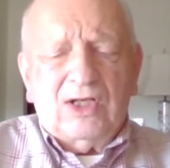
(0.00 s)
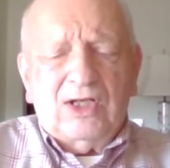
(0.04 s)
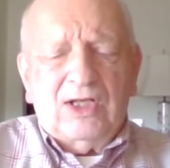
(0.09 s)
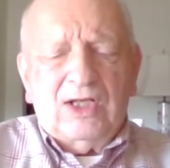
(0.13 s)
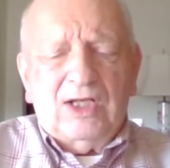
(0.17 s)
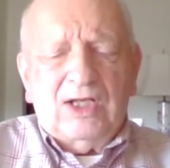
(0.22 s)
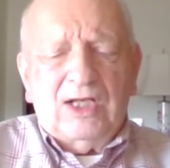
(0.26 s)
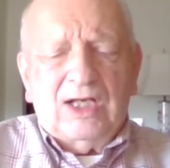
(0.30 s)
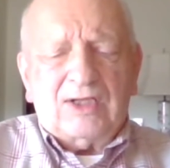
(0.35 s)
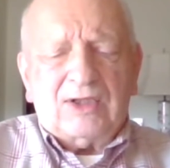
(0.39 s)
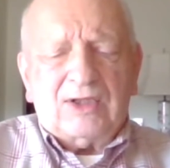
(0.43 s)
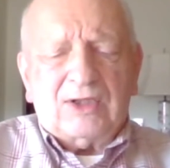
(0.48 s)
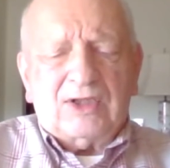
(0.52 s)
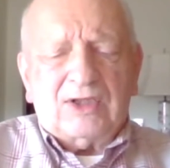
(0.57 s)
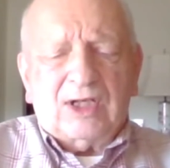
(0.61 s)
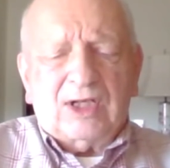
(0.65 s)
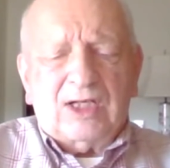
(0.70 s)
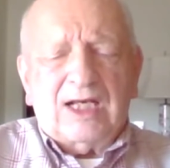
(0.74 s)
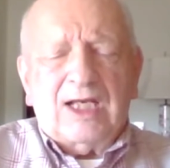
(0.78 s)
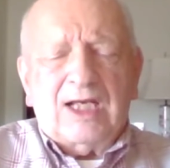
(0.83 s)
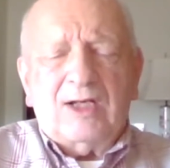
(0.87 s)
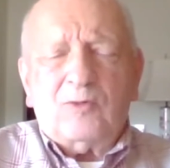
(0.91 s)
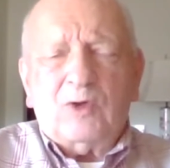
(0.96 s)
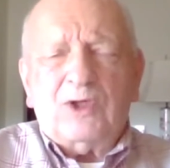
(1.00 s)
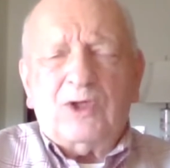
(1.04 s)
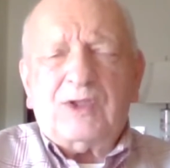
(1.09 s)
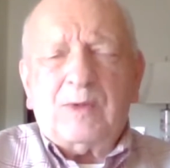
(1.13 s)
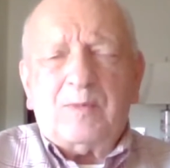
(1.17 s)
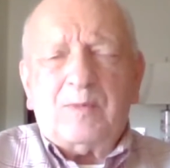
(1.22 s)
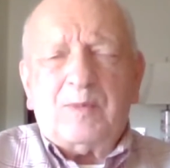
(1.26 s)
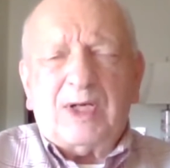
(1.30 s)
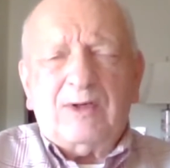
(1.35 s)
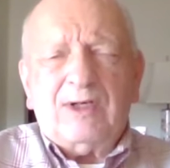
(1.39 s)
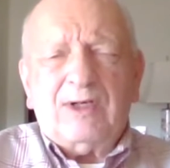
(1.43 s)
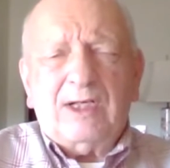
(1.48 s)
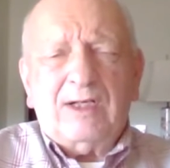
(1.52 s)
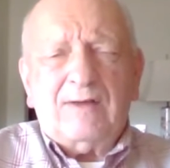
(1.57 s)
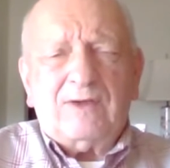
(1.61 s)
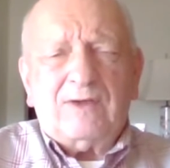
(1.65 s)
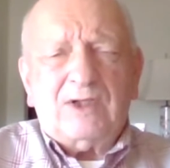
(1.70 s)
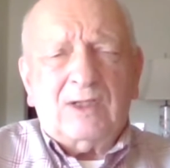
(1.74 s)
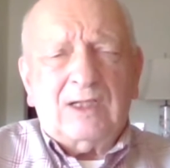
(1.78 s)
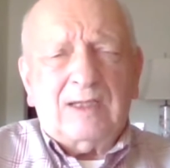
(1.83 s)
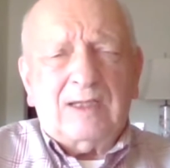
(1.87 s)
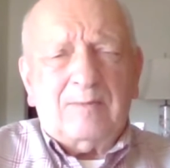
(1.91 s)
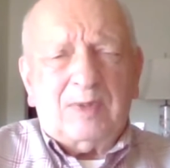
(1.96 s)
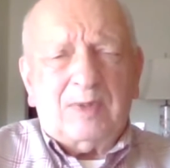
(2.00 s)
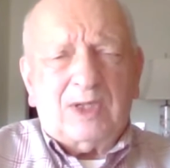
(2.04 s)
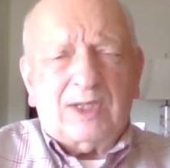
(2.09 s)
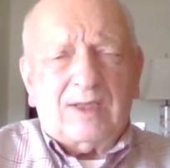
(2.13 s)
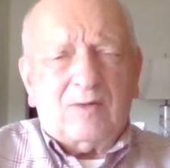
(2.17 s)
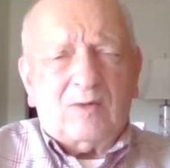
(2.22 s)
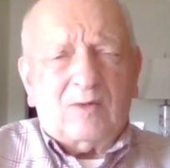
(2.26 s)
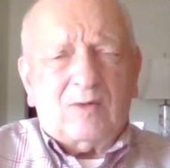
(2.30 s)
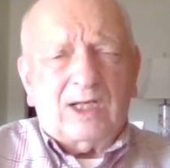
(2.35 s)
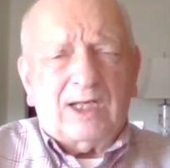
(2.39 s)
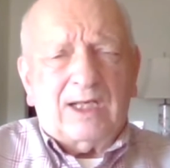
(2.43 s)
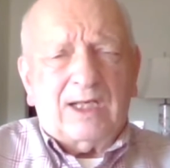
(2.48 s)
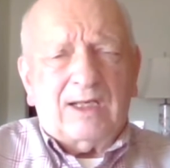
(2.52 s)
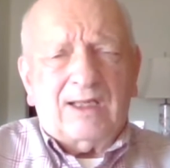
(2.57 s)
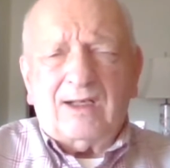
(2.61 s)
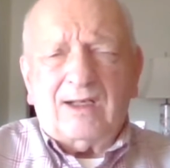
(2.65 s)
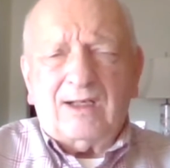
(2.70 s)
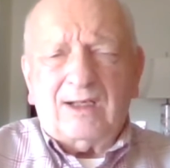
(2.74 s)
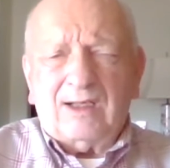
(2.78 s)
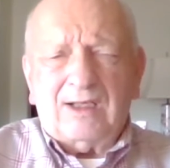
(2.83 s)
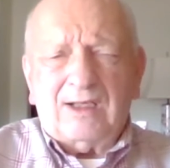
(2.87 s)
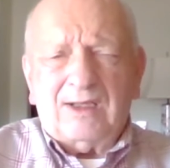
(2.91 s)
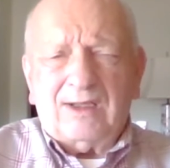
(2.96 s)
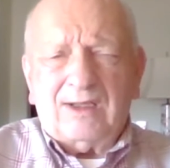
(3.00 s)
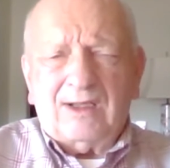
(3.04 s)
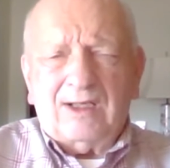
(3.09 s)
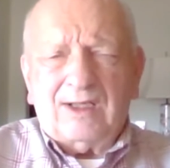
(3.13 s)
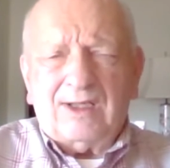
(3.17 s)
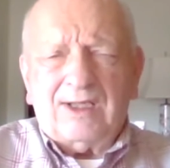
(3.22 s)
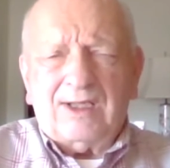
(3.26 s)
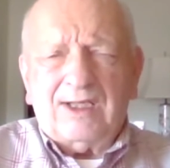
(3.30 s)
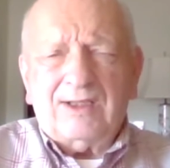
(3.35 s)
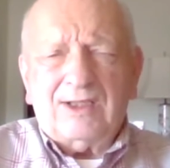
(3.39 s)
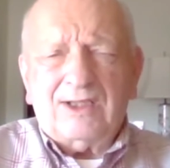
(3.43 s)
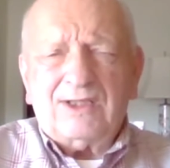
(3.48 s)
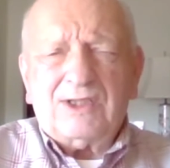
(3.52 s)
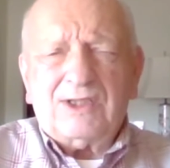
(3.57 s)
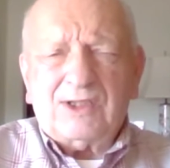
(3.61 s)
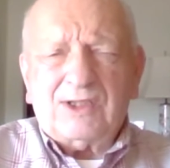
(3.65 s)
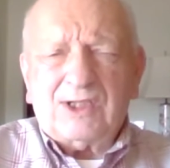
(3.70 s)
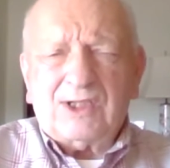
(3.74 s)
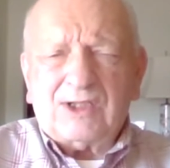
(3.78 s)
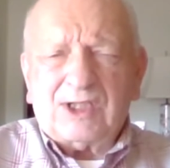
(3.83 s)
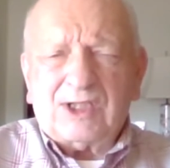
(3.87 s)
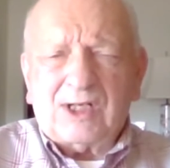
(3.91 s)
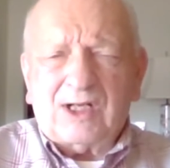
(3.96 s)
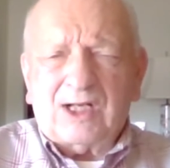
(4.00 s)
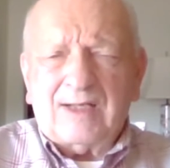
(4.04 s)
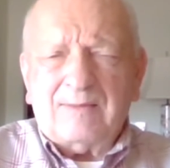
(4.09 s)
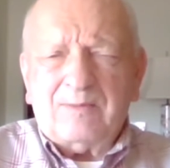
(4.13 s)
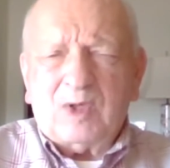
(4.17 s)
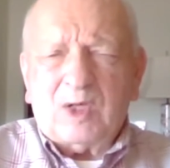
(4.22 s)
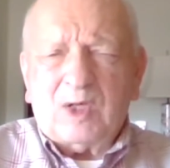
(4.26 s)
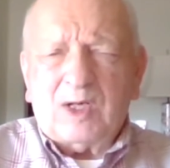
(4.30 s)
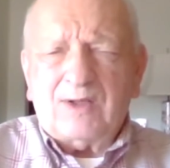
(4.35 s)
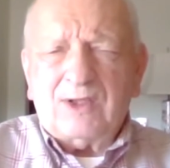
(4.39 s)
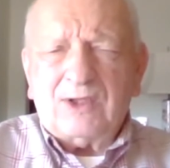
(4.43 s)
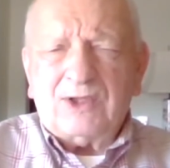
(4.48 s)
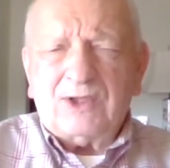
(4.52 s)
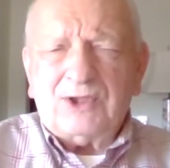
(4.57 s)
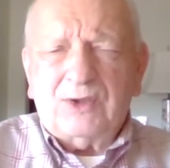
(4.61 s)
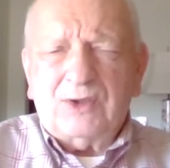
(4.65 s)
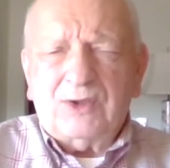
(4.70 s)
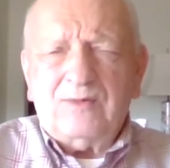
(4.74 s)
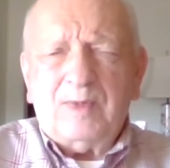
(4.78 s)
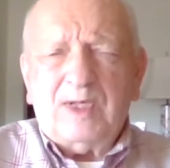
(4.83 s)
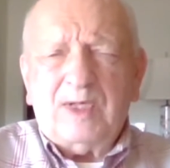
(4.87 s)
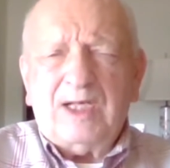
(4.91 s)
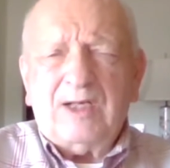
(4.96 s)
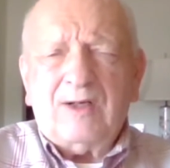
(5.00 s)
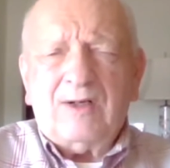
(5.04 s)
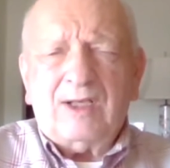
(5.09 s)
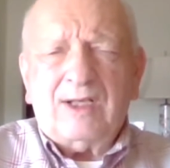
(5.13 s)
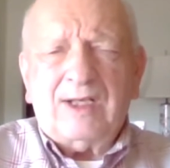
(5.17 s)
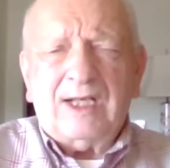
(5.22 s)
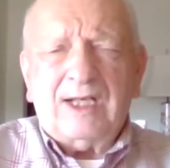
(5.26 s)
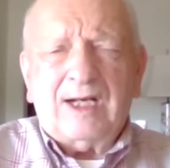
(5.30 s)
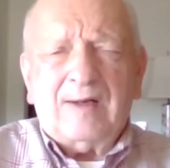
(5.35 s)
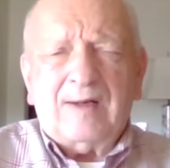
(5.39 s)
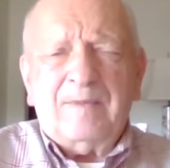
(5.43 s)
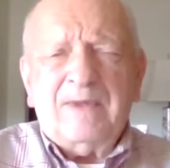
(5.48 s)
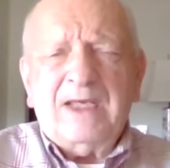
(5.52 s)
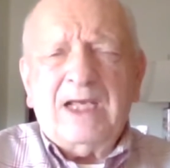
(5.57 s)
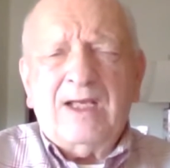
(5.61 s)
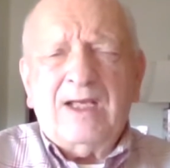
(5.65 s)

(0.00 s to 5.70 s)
it was a period of time, by the way, and I think this is a sidebar that should be on there,